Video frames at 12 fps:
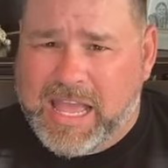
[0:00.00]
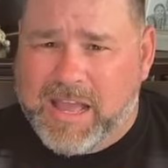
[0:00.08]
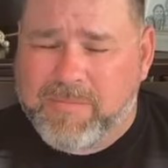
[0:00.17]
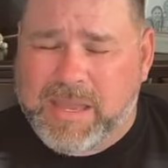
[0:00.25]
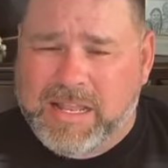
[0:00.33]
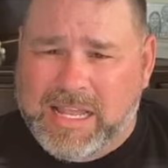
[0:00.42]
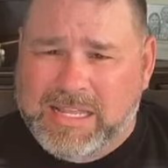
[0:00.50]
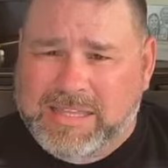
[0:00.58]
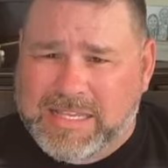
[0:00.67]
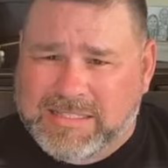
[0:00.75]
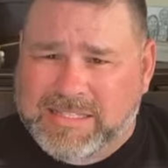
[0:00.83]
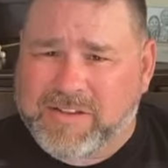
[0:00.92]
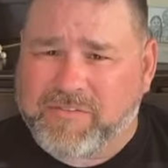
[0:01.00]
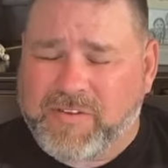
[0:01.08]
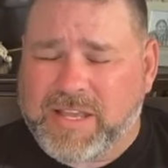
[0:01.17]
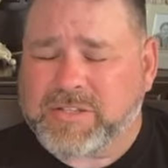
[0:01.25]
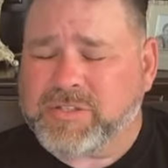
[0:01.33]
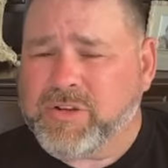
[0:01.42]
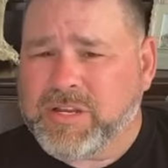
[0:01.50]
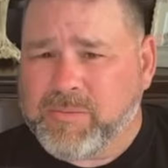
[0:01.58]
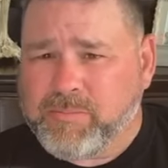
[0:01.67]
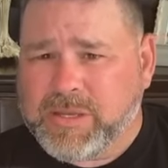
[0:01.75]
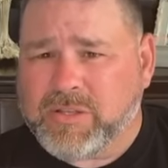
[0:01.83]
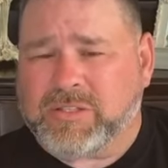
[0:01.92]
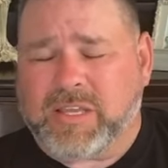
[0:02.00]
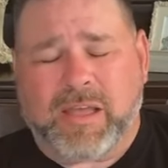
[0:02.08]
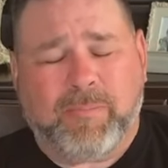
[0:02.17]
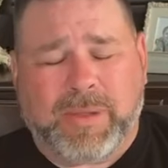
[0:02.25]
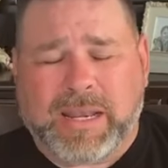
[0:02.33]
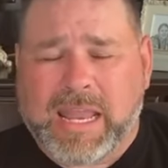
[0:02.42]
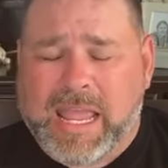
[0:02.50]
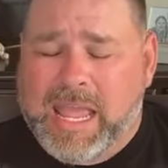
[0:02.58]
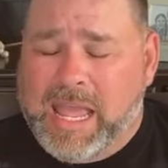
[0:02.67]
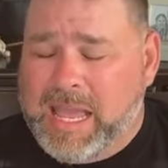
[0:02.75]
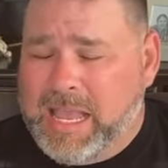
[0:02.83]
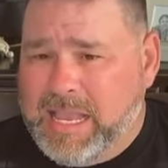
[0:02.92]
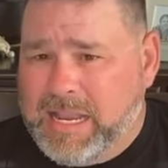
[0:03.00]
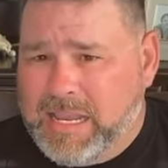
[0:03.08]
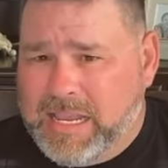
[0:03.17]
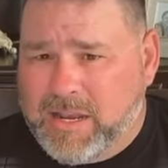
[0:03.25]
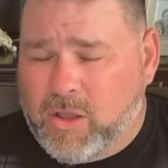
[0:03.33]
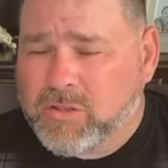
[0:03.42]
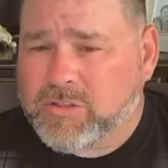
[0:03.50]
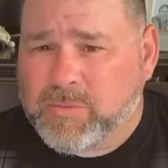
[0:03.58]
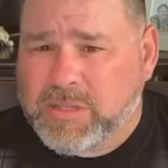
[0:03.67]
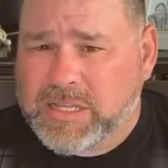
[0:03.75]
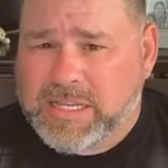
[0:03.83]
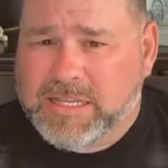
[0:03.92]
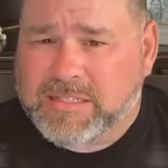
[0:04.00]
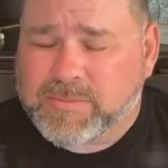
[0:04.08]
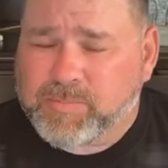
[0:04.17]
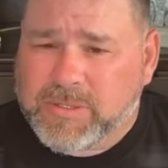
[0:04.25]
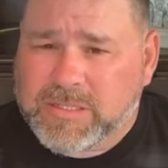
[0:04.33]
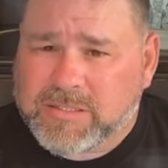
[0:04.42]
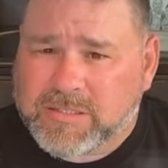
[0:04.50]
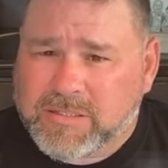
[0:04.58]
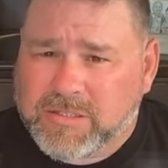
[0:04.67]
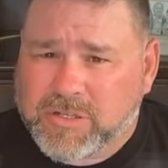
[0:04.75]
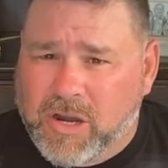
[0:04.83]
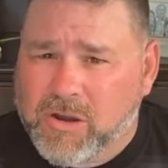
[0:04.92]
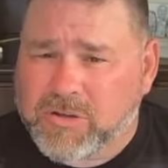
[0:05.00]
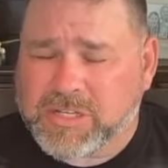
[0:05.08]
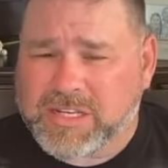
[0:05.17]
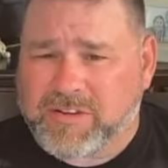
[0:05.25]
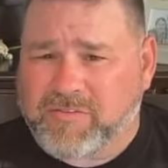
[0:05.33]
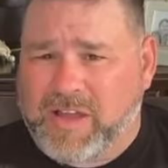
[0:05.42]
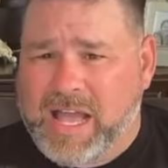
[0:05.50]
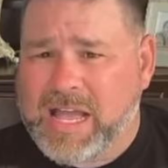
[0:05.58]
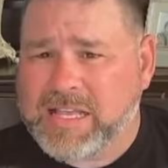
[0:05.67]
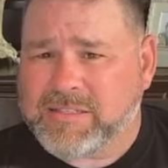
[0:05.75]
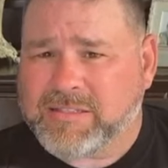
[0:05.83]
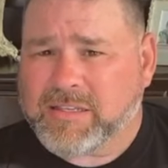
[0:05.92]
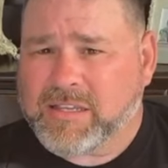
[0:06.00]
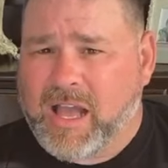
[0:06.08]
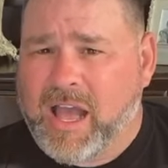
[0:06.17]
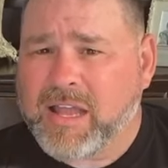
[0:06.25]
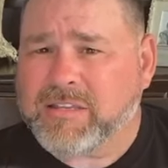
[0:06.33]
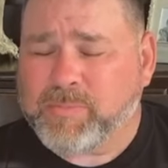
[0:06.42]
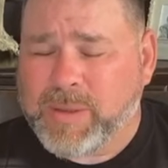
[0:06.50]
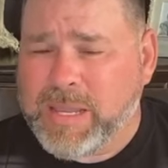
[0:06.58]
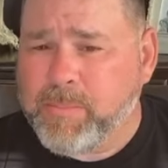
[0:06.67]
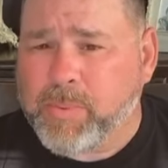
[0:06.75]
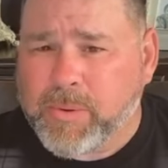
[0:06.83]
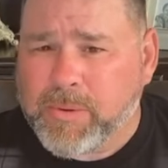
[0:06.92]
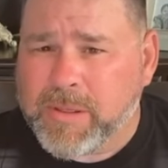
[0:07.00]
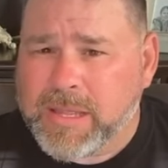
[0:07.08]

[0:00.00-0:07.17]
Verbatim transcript: Um, they let that sin fester and it builds up, and, and, and ultimately it splits the church. It divides God's people.